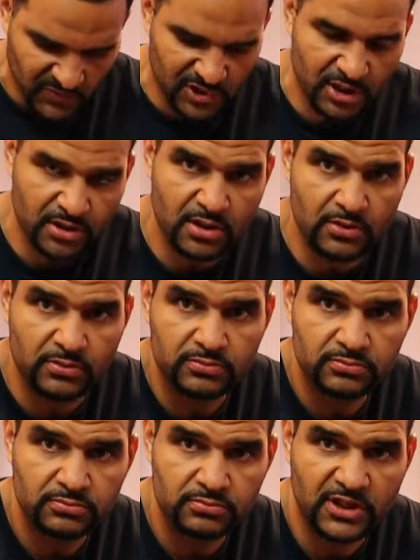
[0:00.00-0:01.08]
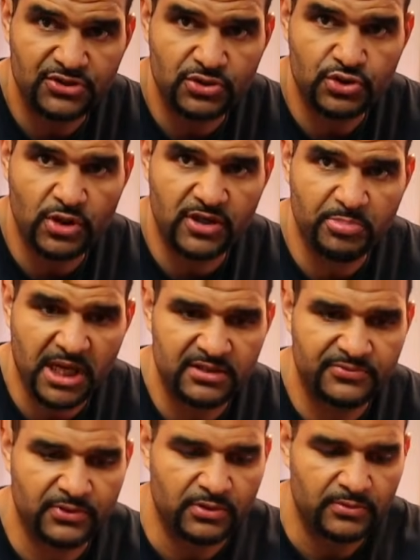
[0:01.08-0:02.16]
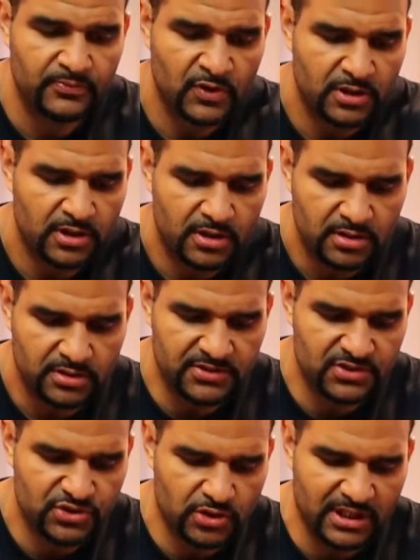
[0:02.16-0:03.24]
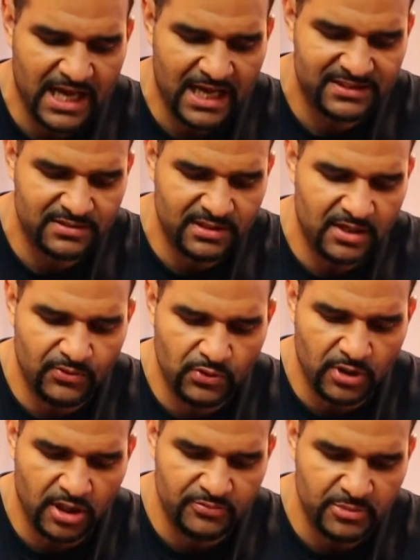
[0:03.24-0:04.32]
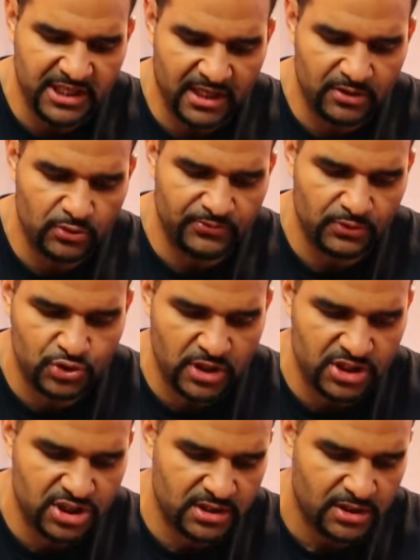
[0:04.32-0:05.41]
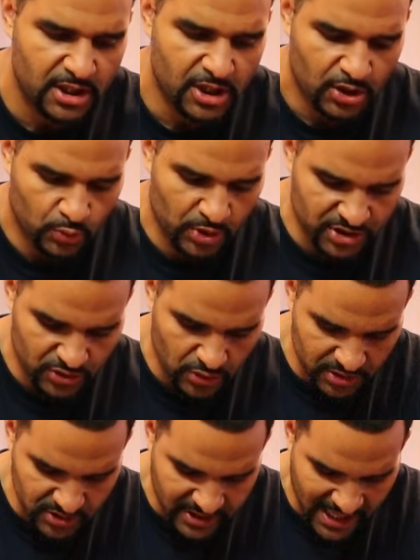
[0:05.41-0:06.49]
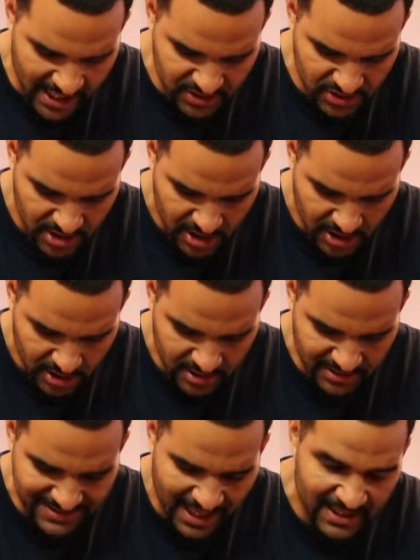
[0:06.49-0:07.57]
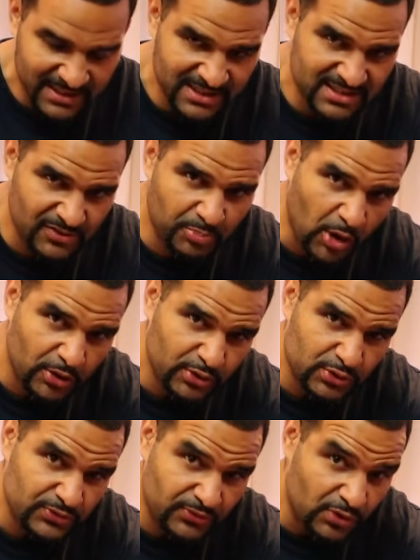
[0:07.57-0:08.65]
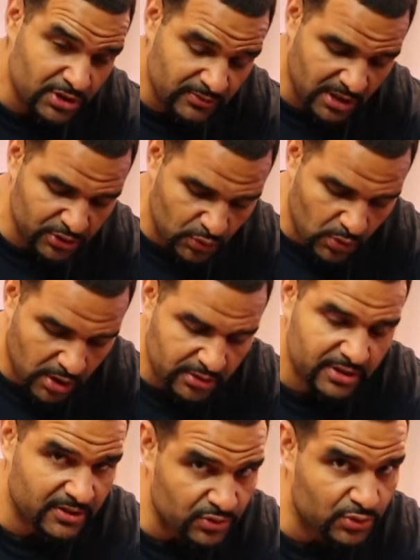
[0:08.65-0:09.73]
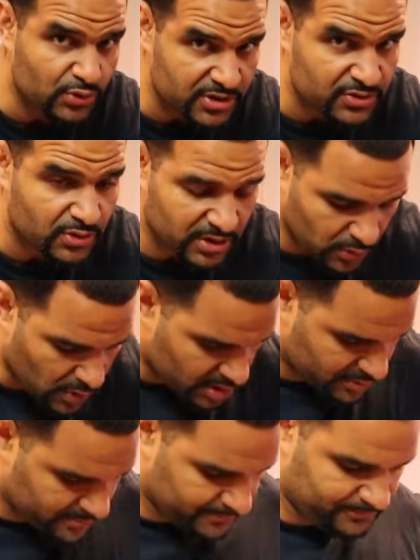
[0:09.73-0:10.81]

and there you go. That's your tray of Polyfill. This is your last level of mechanical filtration, which is going to catch the tiniest of particles floating around your water, giving you crystal clear water.